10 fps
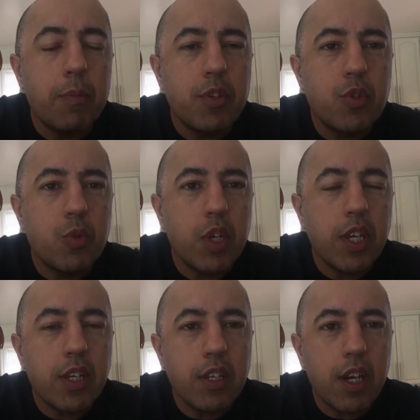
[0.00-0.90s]

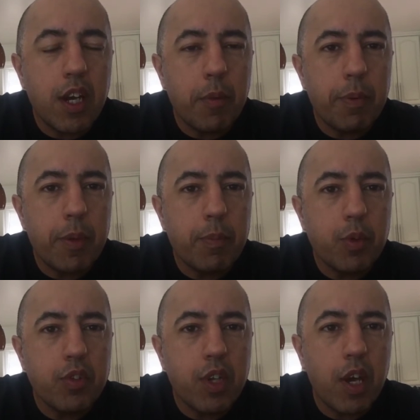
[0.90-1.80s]
between
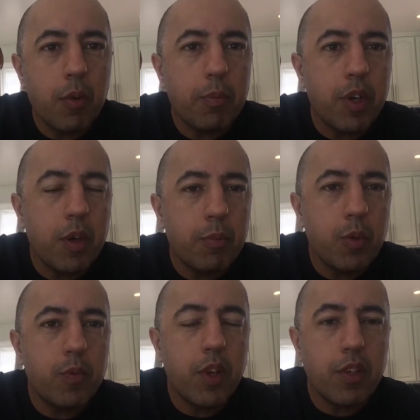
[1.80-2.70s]
people to help
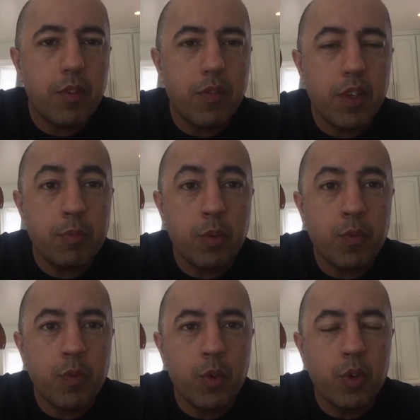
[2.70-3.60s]
move Facebook
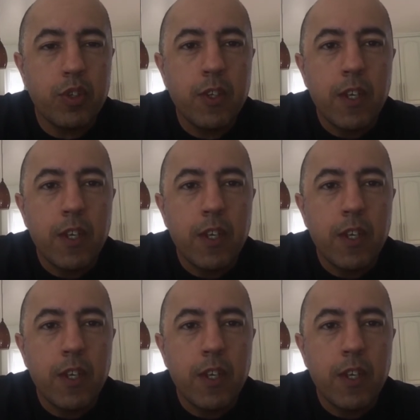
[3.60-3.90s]
forward.